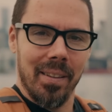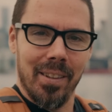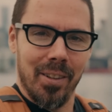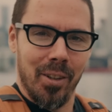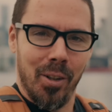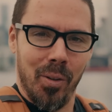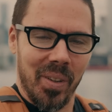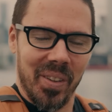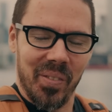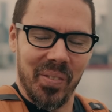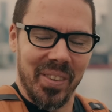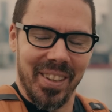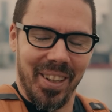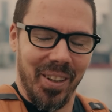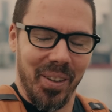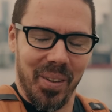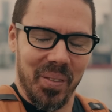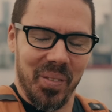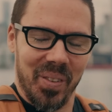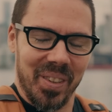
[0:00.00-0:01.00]
No one will
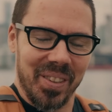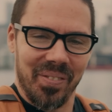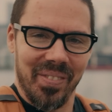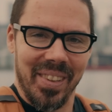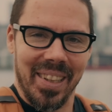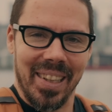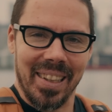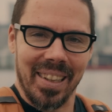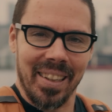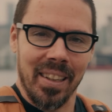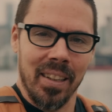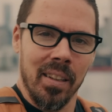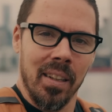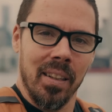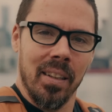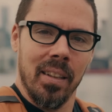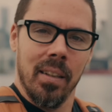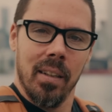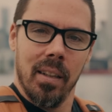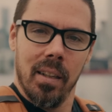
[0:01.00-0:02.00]
know it was me.
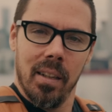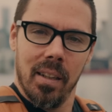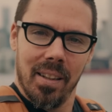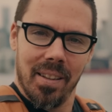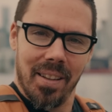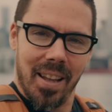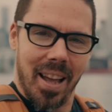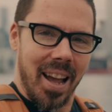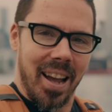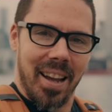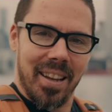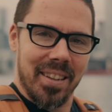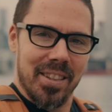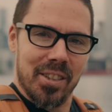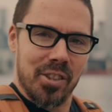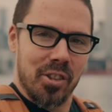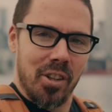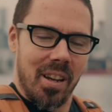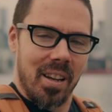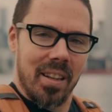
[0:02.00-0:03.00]

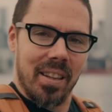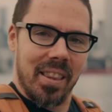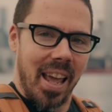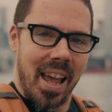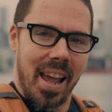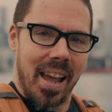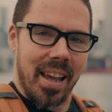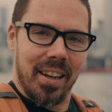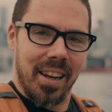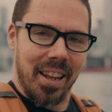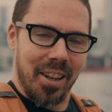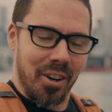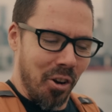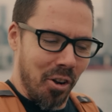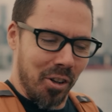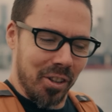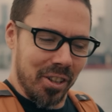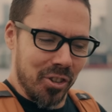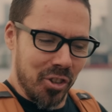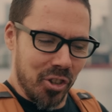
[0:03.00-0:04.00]
It's not that at
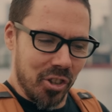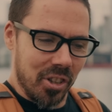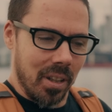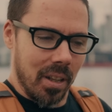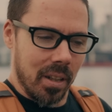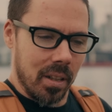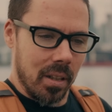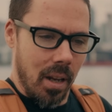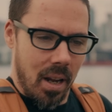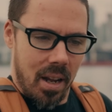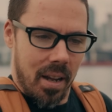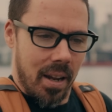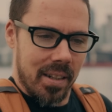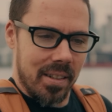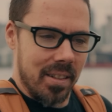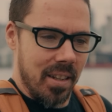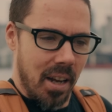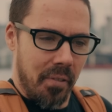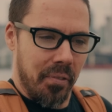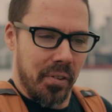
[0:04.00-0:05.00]
all. It's just like, yeah, I
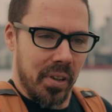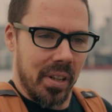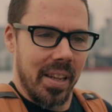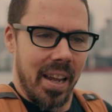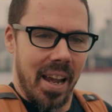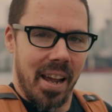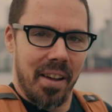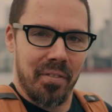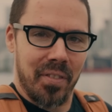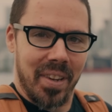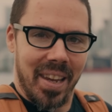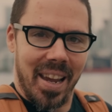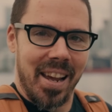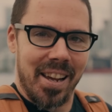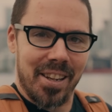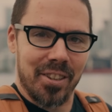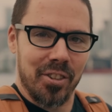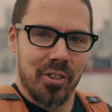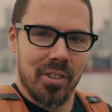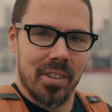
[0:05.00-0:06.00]
definitely have
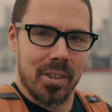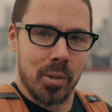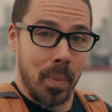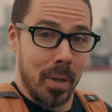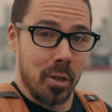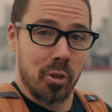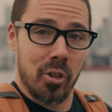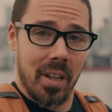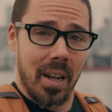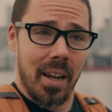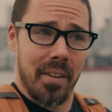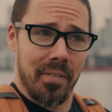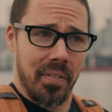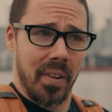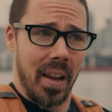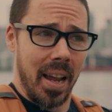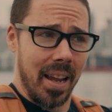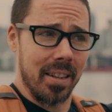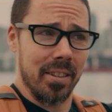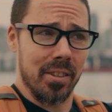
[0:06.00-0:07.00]
gas, especially I've
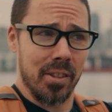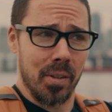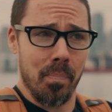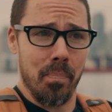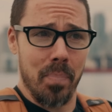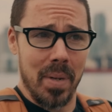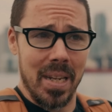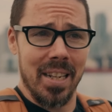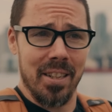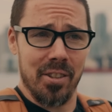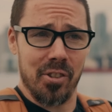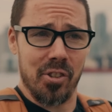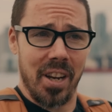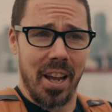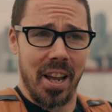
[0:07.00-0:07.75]
had some beans